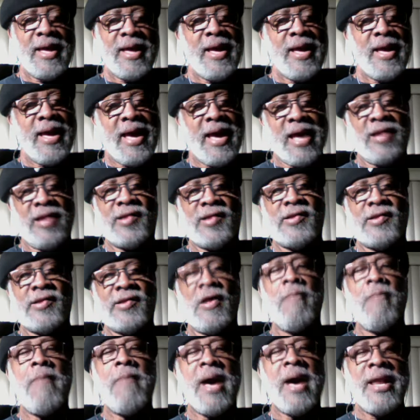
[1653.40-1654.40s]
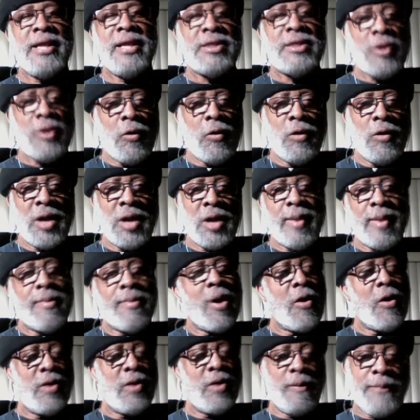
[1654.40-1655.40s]
And somebody told them
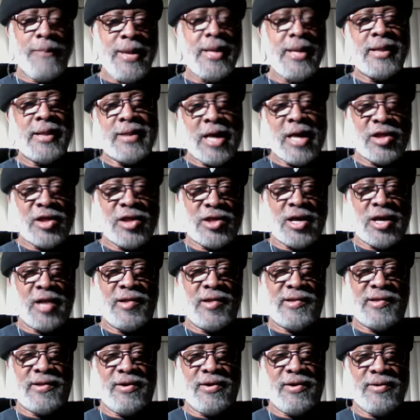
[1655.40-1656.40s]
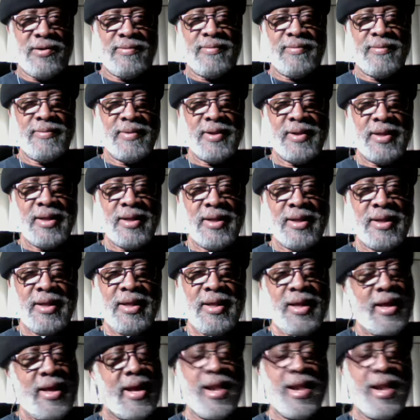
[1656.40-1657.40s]
about the Peter Tosh concert.
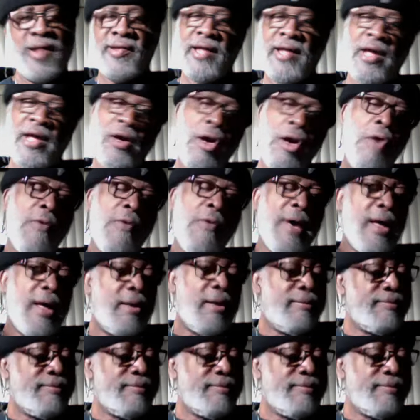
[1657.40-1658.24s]
And they say, oh, well,